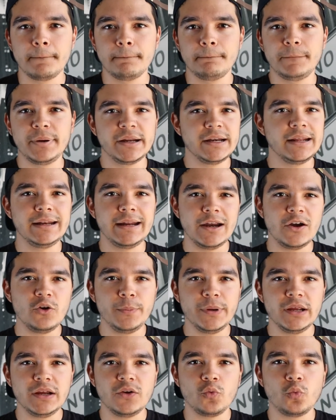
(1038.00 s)
But in
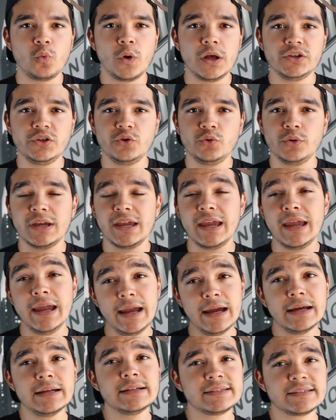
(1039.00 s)
Arabic, while you
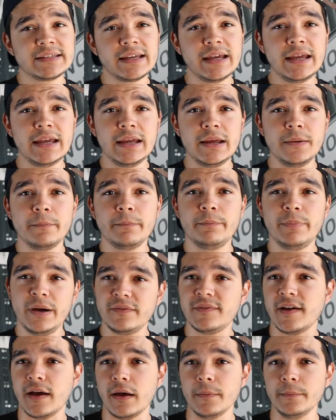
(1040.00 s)
can say
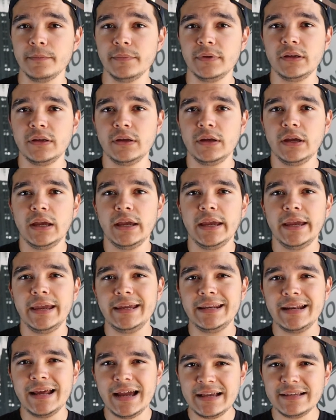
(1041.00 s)
bafham,
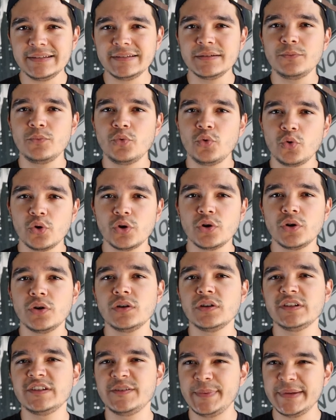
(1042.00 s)
it has a
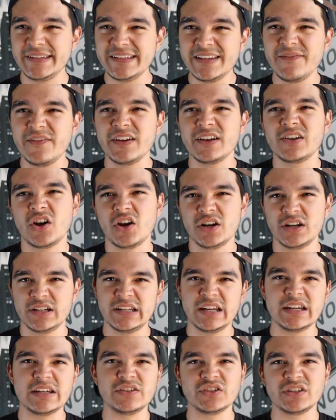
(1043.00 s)
more specific
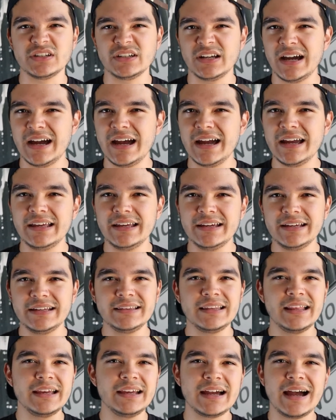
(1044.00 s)
connotation.
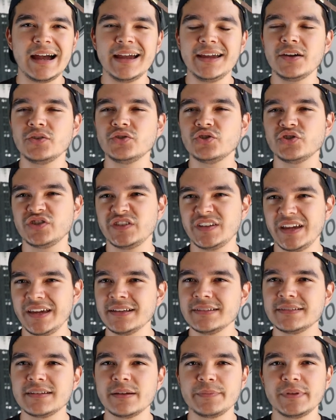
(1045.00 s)
I
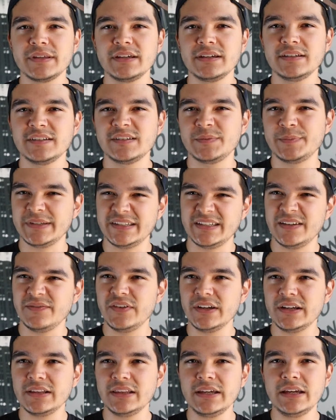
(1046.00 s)
understand something
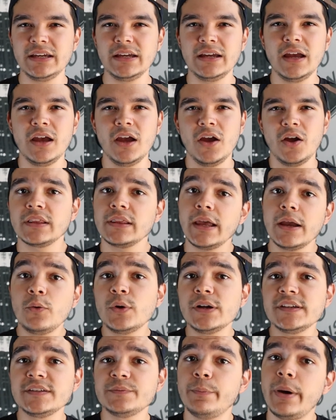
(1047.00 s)
specifically.
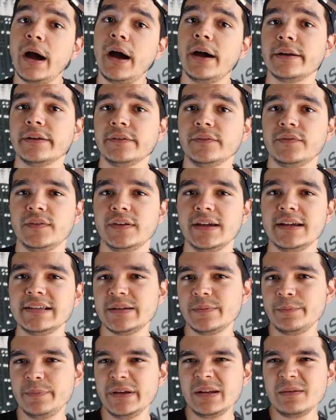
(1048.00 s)
Likewise, ba'rif is
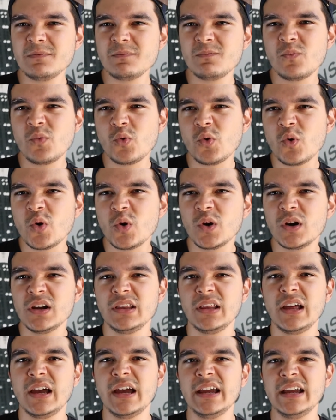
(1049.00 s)
a bit more
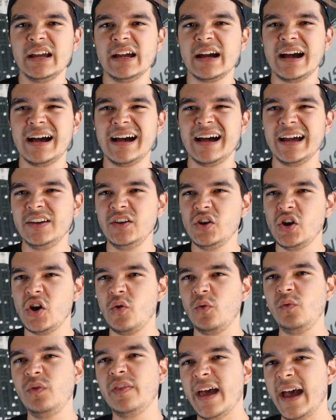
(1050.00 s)
like I
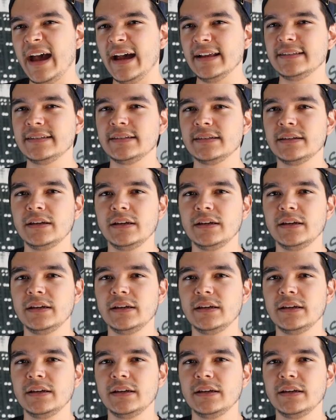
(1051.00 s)
know that,